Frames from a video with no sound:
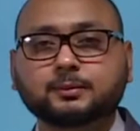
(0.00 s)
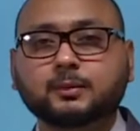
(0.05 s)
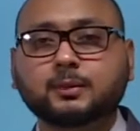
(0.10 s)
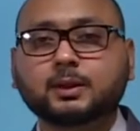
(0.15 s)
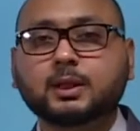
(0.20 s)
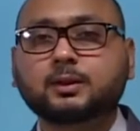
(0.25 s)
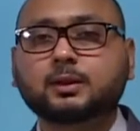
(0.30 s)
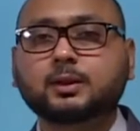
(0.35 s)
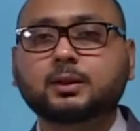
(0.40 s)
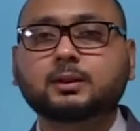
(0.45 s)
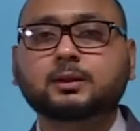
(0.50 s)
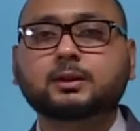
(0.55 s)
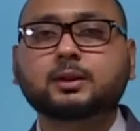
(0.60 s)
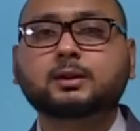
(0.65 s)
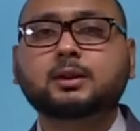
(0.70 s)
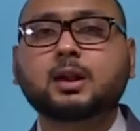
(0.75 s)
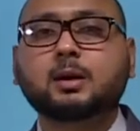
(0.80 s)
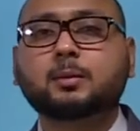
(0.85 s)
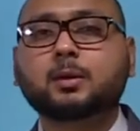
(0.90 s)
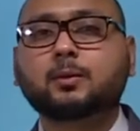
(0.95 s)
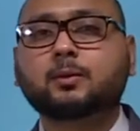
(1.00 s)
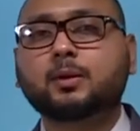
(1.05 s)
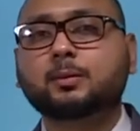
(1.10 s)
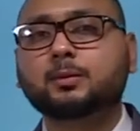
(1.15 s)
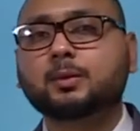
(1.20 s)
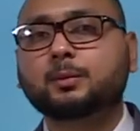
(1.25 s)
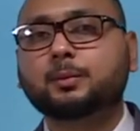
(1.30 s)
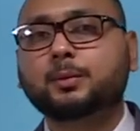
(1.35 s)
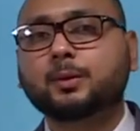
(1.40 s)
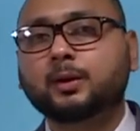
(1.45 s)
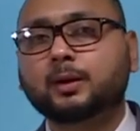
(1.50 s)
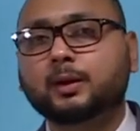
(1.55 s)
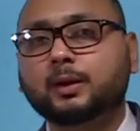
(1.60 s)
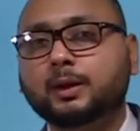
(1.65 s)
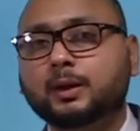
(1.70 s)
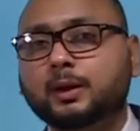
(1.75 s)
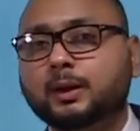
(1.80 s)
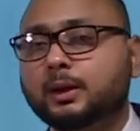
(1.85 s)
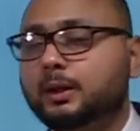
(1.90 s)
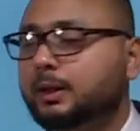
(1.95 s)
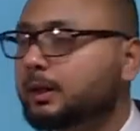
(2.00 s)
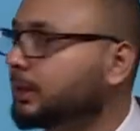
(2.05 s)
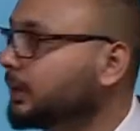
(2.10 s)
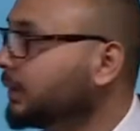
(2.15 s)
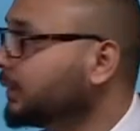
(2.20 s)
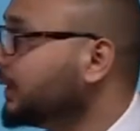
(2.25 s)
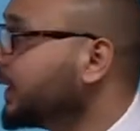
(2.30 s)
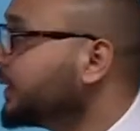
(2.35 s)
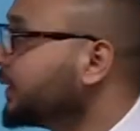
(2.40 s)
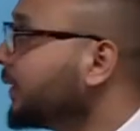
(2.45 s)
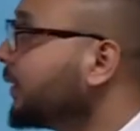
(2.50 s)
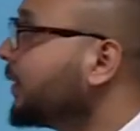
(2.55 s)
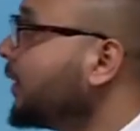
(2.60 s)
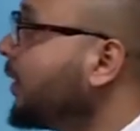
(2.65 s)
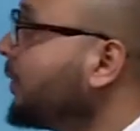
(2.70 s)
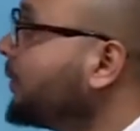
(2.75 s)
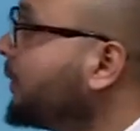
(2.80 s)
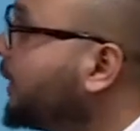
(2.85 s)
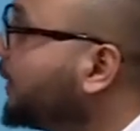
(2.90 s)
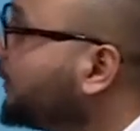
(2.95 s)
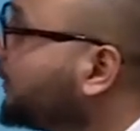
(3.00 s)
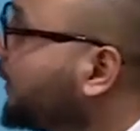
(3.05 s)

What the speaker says: This is the example from your book, that the government